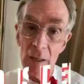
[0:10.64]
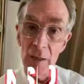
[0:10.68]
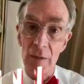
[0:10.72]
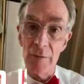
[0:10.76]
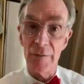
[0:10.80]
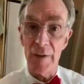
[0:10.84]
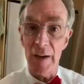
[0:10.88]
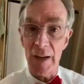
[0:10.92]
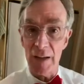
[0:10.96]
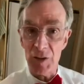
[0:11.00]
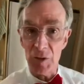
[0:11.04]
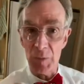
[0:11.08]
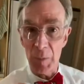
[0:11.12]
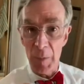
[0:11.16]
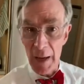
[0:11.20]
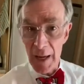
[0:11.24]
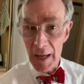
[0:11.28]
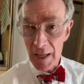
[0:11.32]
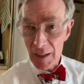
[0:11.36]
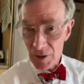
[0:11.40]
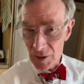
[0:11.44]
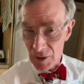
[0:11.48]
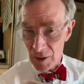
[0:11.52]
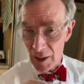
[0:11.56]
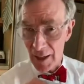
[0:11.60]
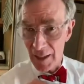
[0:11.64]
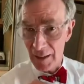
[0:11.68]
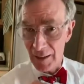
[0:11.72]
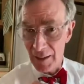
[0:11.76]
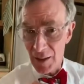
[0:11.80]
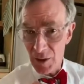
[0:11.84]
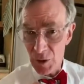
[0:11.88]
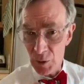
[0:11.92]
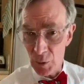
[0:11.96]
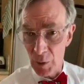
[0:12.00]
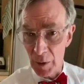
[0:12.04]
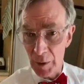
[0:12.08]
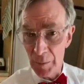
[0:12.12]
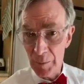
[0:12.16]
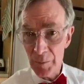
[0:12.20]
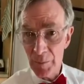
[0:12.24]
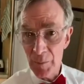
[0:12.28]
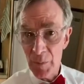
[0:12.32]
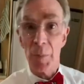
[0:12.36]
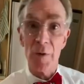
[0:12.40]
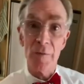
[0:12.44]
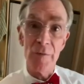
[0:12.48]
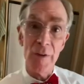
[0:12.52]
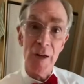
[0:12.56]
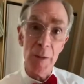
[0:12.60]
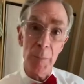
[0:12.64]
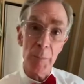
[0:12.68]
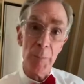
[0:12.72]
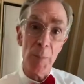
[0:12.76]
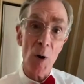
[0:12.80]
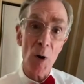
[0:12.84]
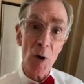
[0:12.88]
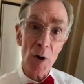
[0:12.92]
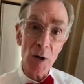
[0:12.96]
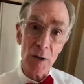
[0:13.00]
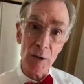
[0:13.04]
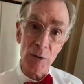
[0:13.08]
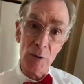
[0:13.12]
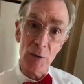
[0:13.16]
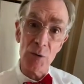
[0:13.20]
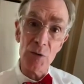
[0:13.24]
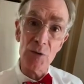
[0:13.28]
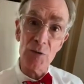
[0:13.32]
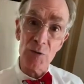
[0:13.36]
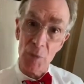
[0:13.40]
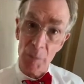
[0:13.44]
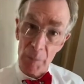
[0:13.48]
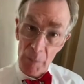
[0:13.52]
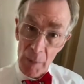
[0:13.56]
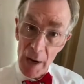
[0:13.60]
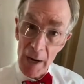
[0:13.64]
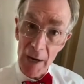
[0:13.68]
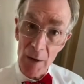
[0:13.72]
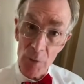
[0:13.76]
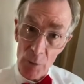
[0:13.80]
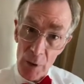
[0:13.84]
Face masks, like this one, prevent particles from my